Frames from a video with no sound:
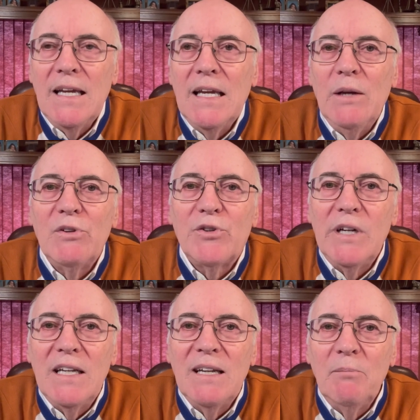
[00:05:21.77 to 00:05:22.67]
he was
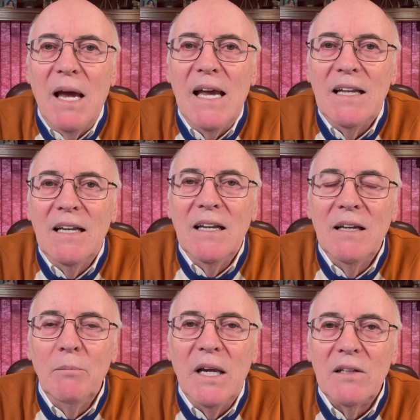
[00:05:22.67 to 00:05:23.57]
creating man,
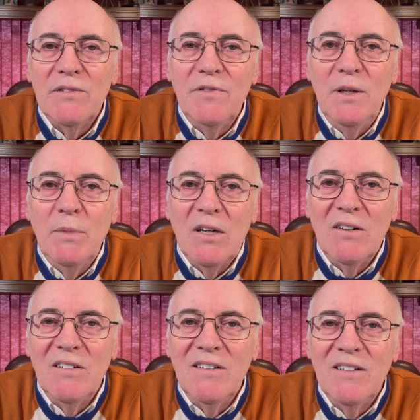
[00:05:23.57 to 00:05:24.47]
male and
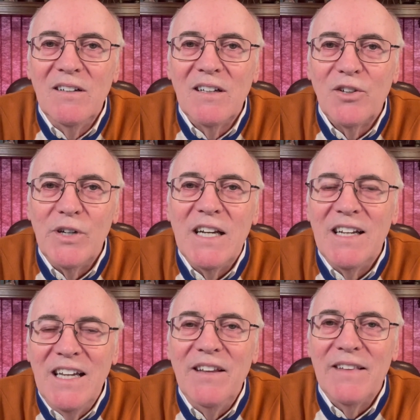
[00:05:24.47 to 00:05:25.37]
female. Created
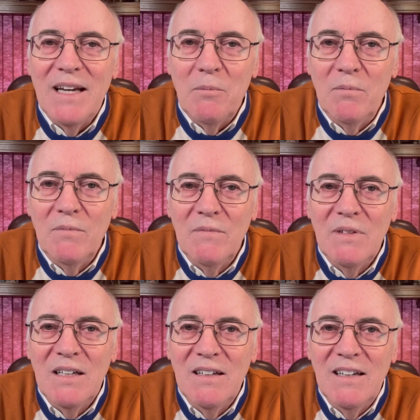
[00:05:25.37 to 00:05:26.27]
he them.
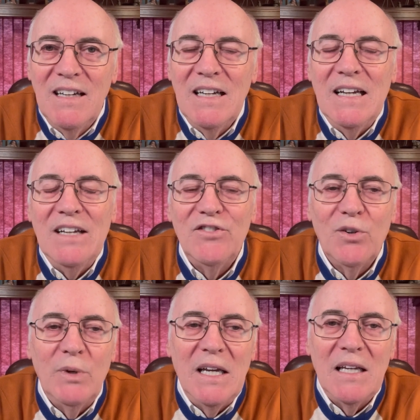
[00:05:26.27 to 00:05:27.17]
And so
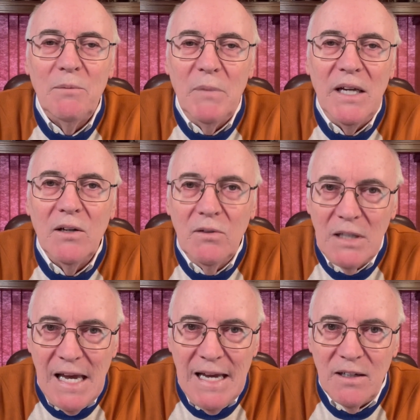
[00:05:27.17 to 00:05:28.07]
we had male,
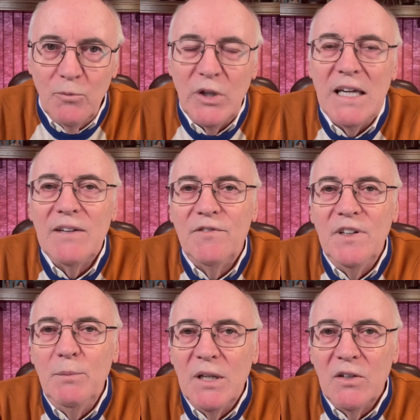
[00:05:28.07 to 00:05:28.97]
Adam, we had
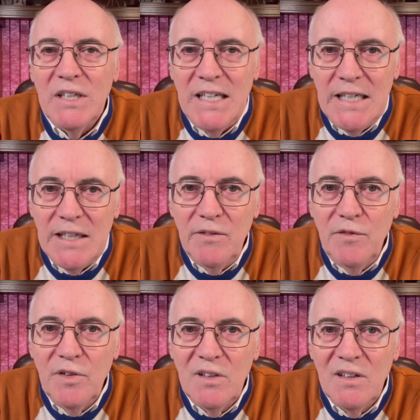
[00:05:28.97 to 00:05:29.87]
female,
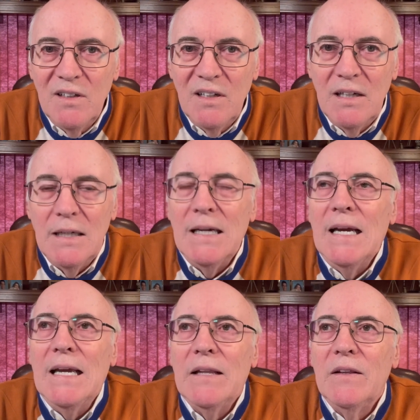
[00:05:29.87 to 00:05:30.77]
Eve,
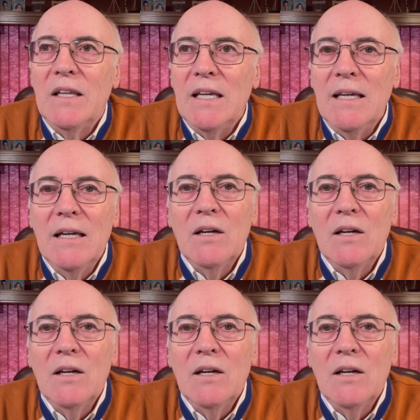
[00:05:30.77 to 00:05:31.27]
and a